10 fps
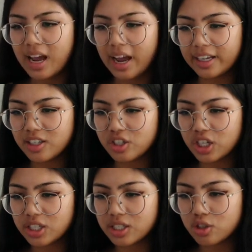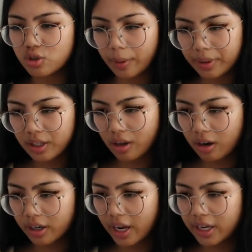I can just drop it in the
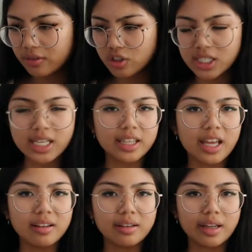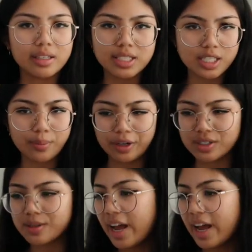archive just like that and it disappears.